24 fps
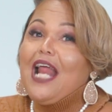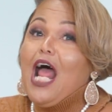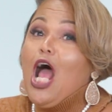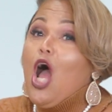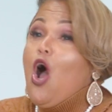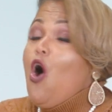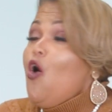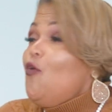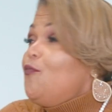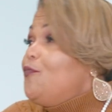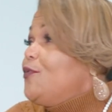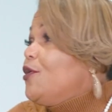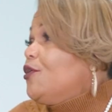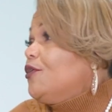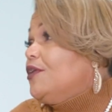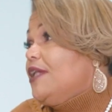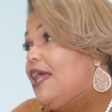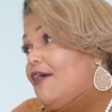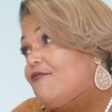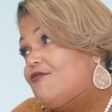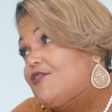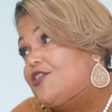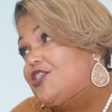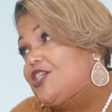I hope you're
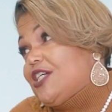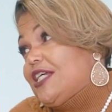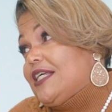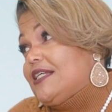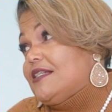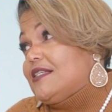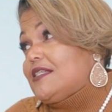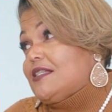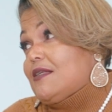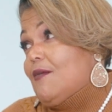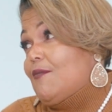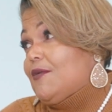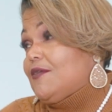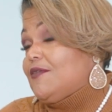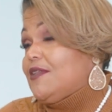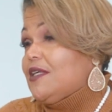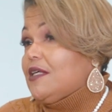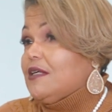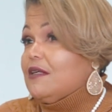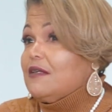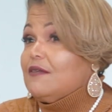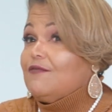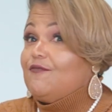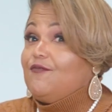leveraging some of
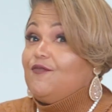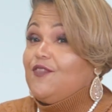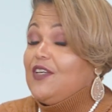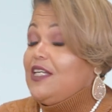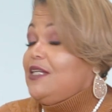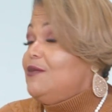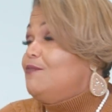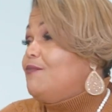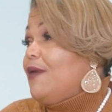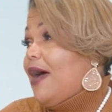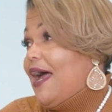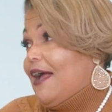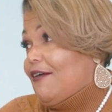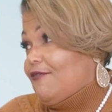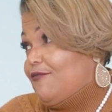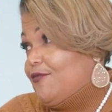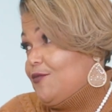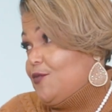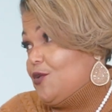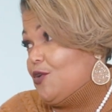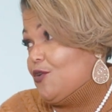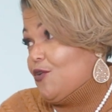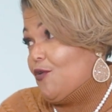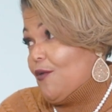the feedback
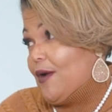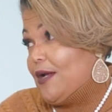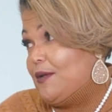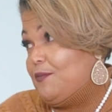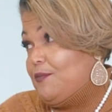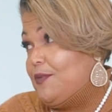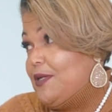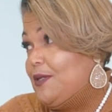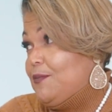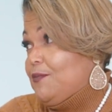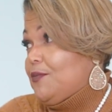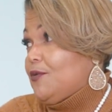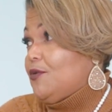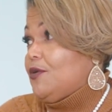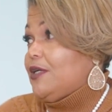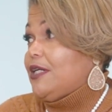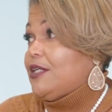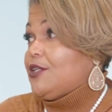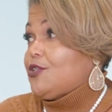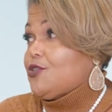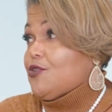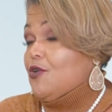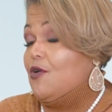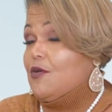from your great people
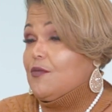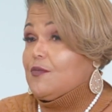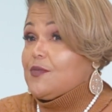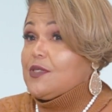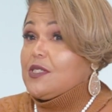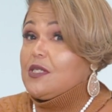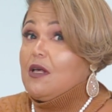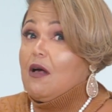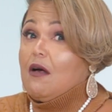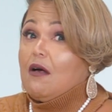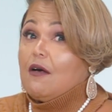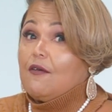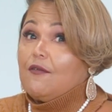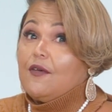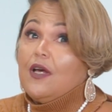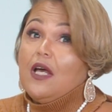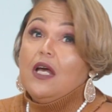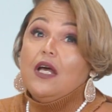in terms of